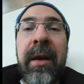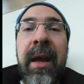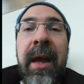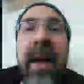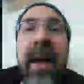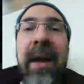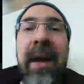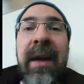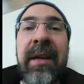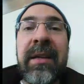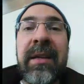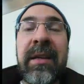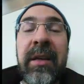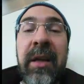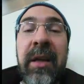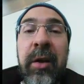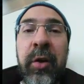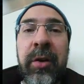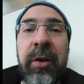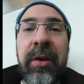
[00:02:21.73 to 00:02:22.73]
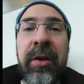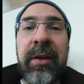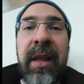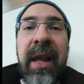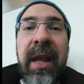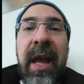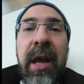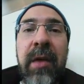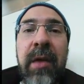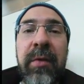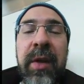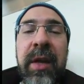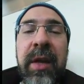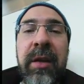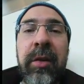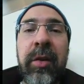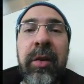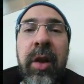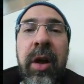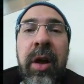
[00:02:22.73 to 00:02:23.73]
And currently have
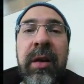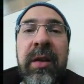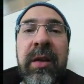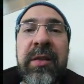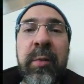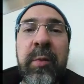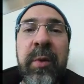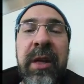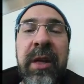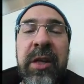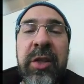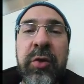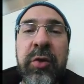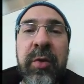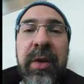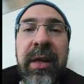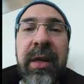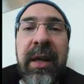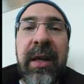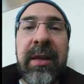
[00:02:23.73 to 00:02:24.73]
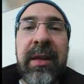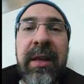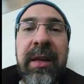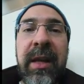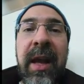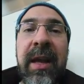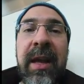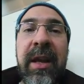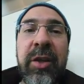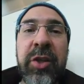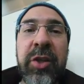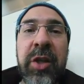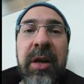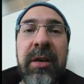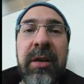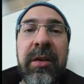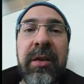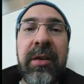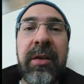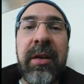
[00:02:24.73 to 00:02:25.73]
the longest winning streak in the
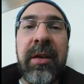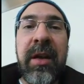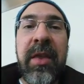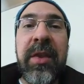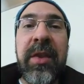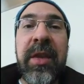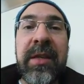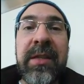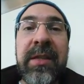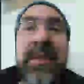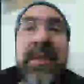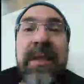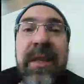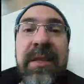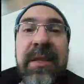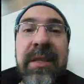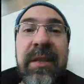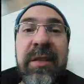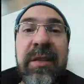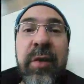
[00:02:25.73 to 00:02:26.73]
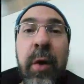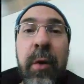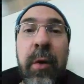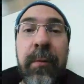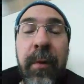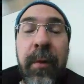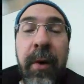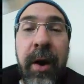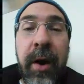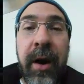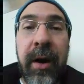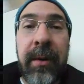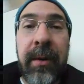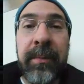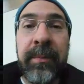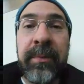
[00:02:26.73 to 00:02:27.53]
NHL this season so far.